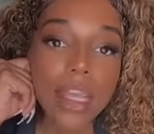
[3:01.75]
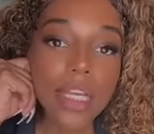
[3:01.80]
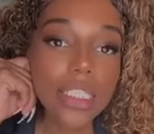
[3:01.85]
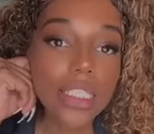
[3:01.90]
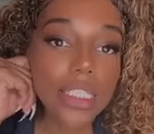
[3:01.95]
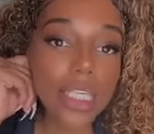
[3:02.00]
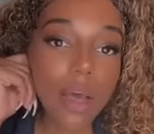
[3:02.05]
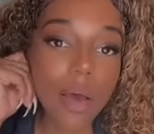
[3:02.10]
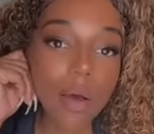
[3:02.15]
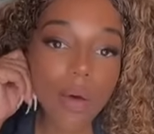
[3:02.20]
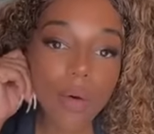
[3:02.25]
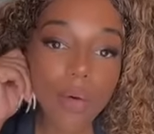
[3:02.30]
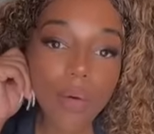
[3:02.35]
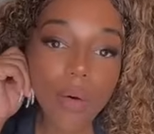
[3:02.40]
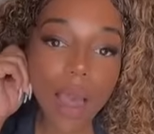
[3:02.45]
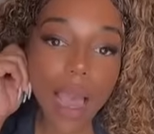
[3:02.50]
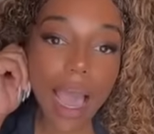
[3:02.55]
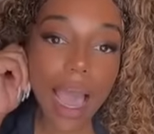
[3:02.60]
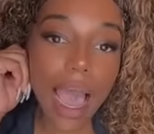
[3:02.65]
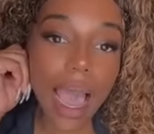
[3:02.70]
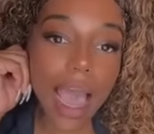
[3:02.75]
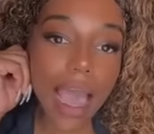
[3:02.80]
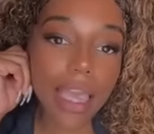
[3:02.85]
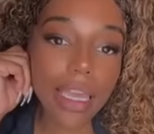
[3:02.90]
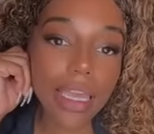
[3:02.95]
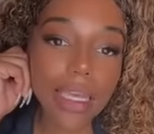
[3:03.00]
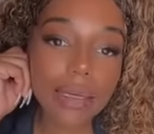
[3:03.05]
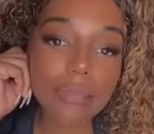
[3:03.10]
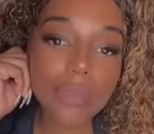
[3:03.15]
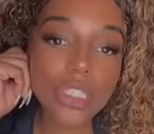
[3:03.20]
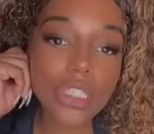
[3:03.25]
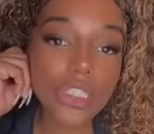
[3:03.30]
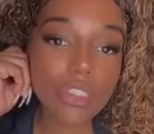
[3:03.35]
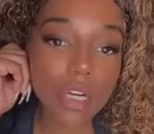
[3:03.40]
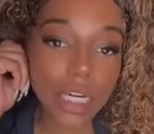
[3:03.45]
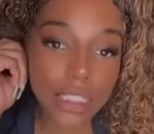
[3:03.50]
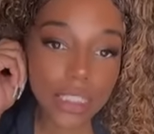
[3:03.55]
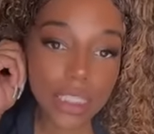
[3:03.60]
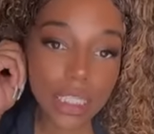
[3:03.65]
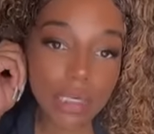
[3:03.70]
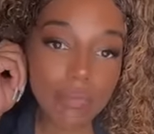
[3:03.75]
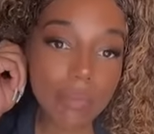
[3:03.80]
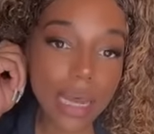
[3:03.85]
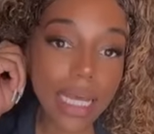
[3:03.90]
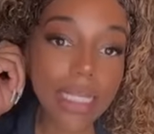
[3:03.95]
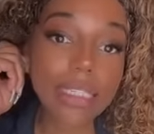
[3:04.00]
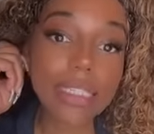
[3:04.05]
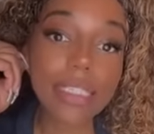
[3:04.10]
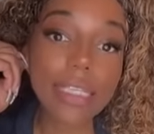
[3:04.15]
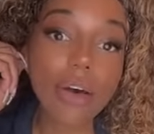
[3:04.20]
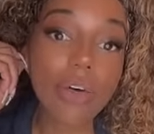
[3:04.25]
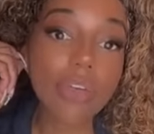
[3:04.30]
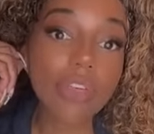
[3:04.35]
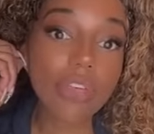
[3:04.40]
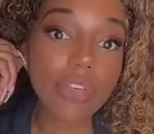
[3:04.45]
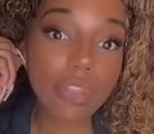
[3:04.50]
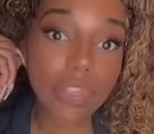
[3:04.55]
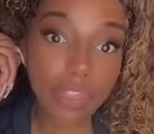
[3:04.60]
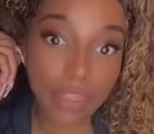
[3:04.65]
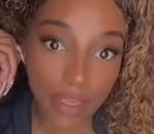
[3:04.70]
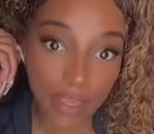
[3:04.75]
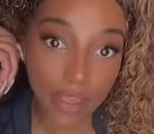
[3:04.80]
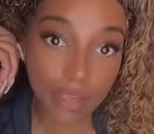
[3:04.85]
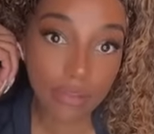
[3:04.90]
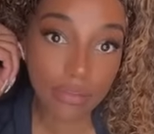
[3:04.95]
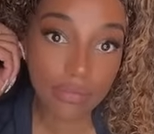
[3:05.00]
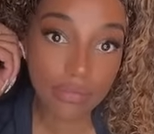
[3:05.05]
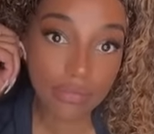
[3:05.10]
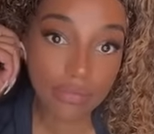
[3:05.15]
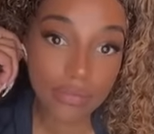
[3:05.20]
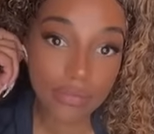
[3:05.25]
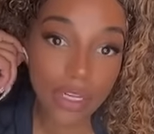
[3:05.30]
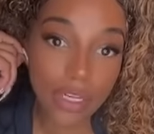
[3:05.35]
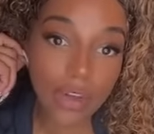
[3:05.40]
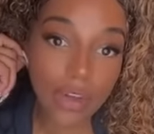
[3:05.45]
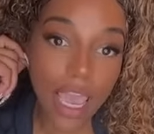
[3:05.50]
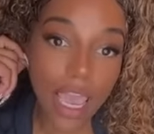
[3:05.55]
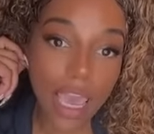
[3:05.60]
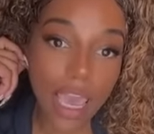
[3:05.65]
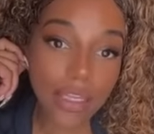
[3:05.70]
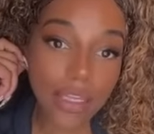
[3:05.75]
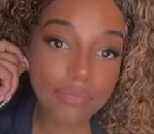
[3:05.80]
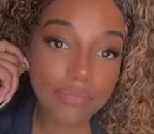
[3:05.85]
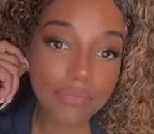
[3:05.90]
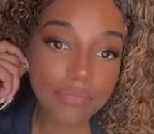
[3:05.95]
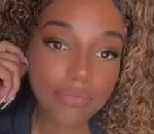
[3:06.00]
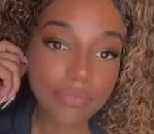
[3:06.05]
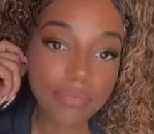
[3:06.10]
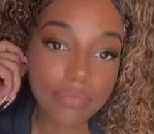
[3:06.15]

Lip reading: So I am stretching myself thin, okay?